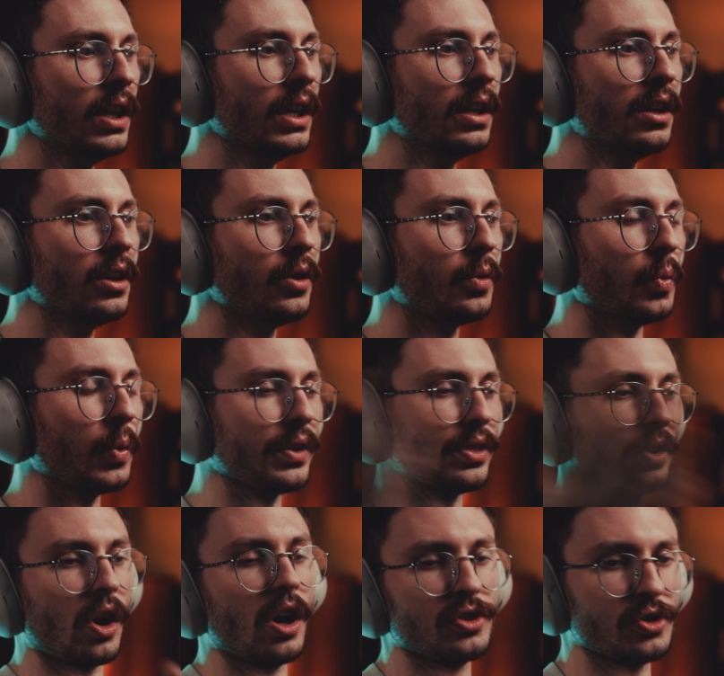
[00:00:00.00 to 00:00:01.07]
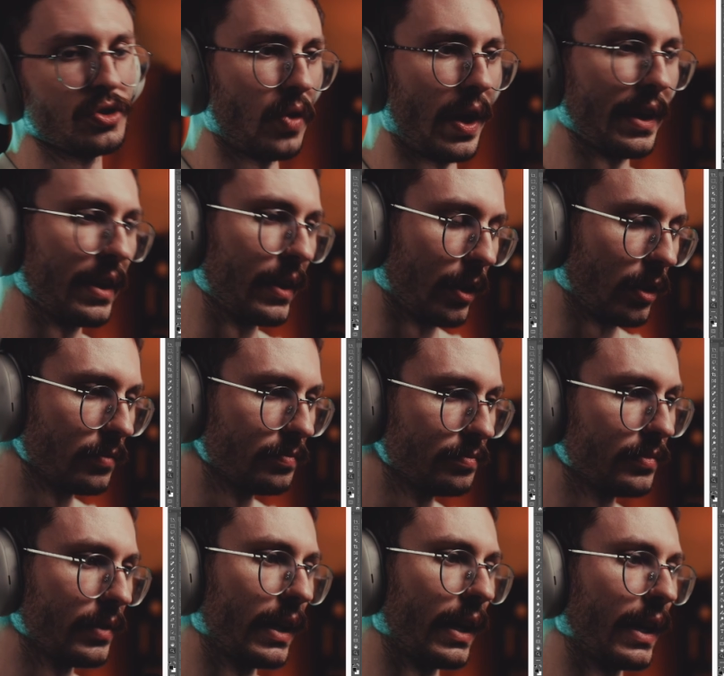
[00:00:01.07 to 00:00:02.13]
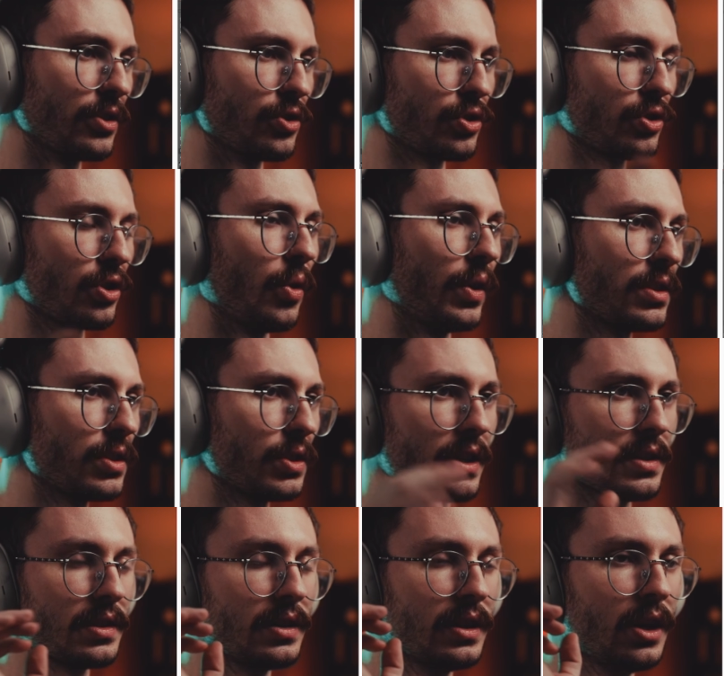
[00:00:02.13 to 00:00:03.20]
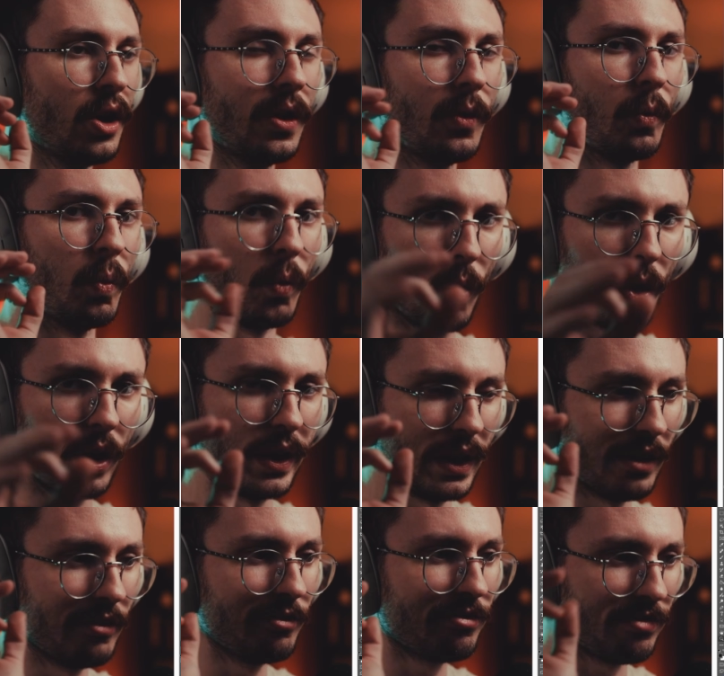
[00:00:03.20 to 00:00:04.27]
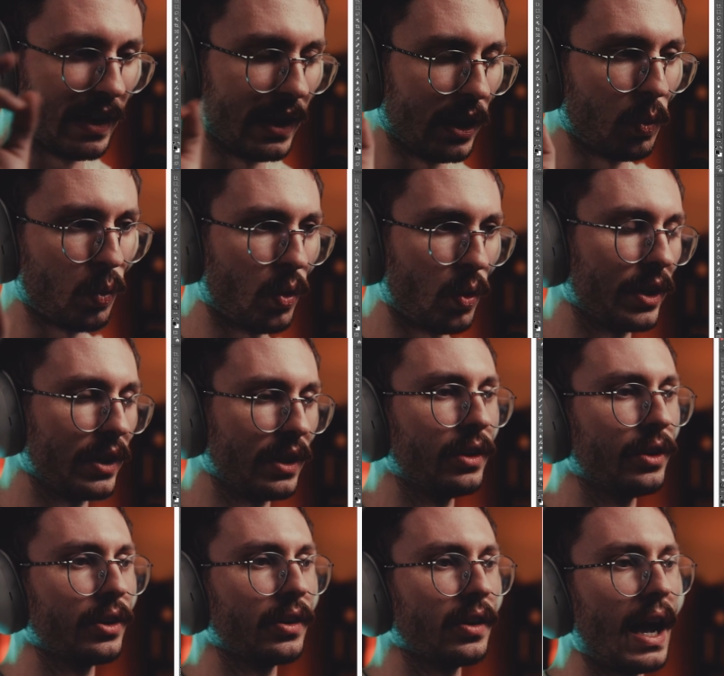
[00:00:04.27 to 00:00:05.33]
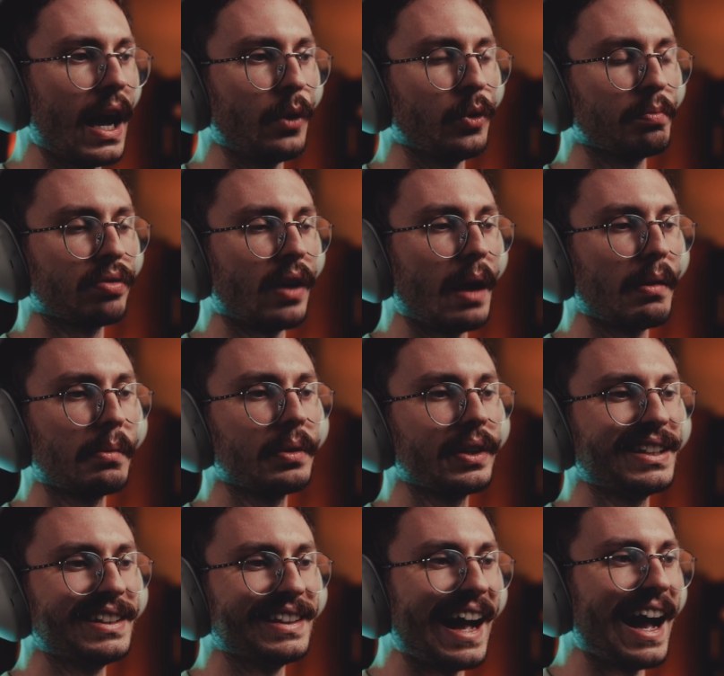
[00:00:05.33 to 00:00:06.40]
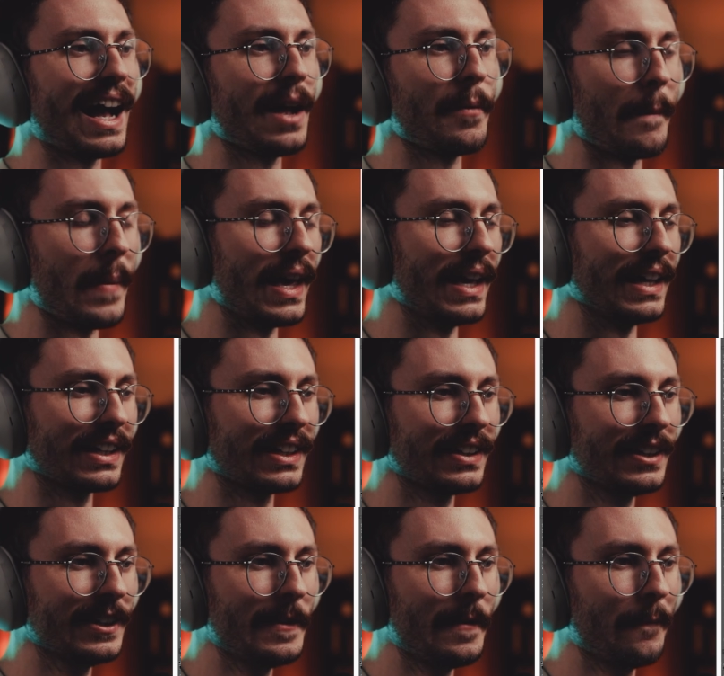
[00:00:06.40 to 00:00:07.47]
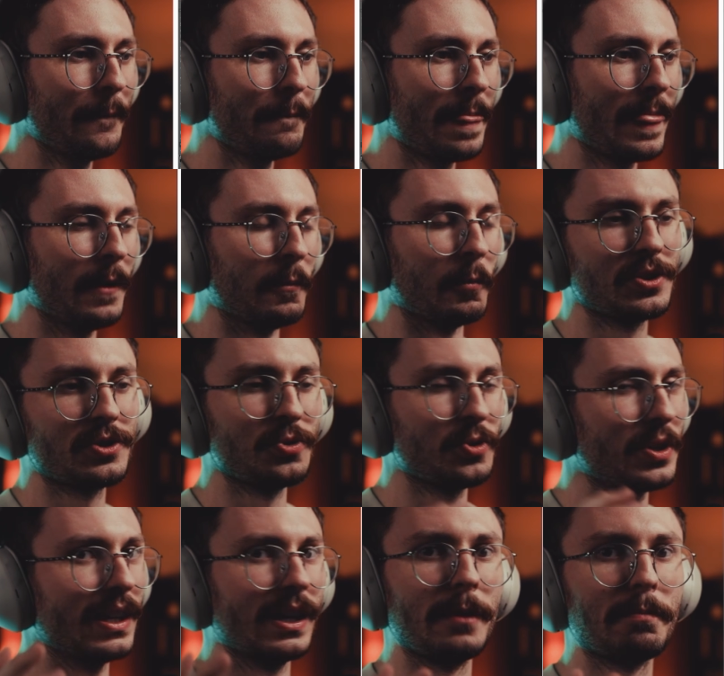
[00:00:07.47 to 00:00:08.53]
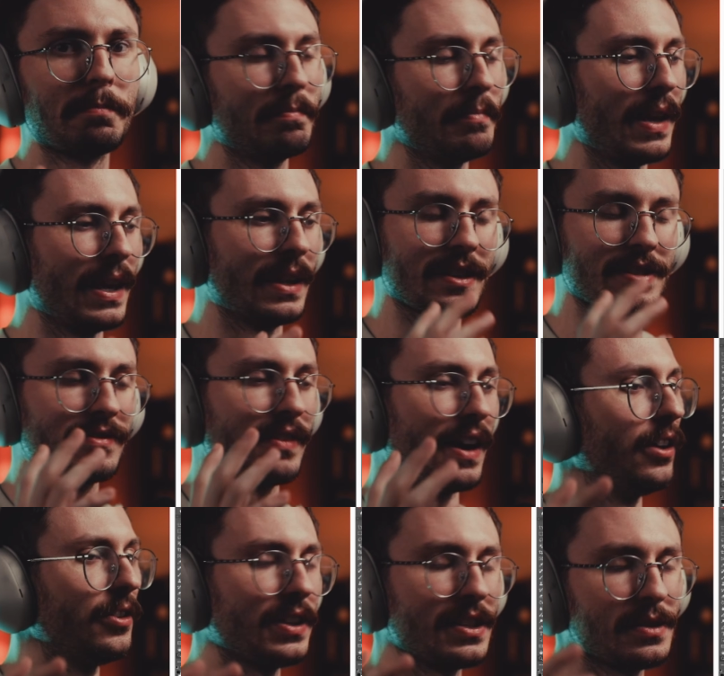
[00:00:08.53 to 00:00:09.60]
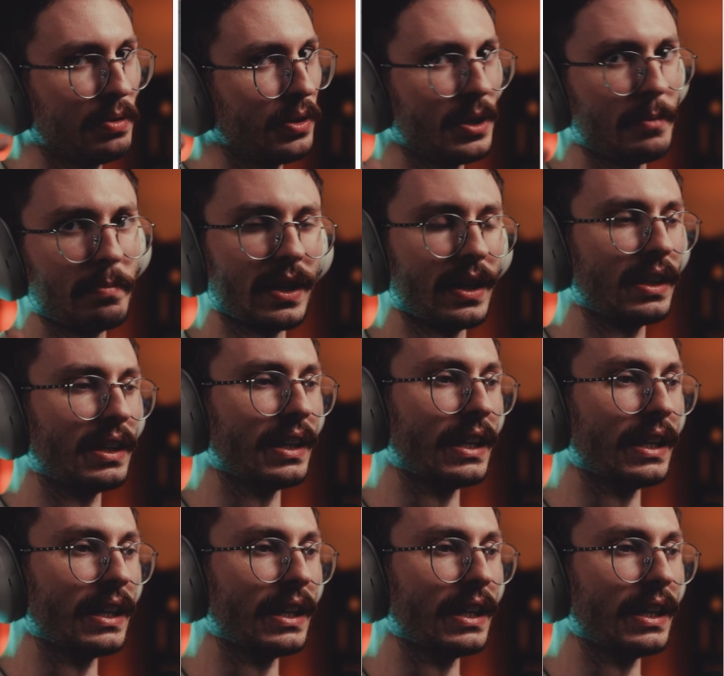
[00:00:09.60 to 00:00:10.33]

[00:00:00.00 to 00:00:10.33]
when they're all just right here. And I can just go into this. Warning, fair warning here, I would probably not make, once you get up and this file gets pretty big, it'll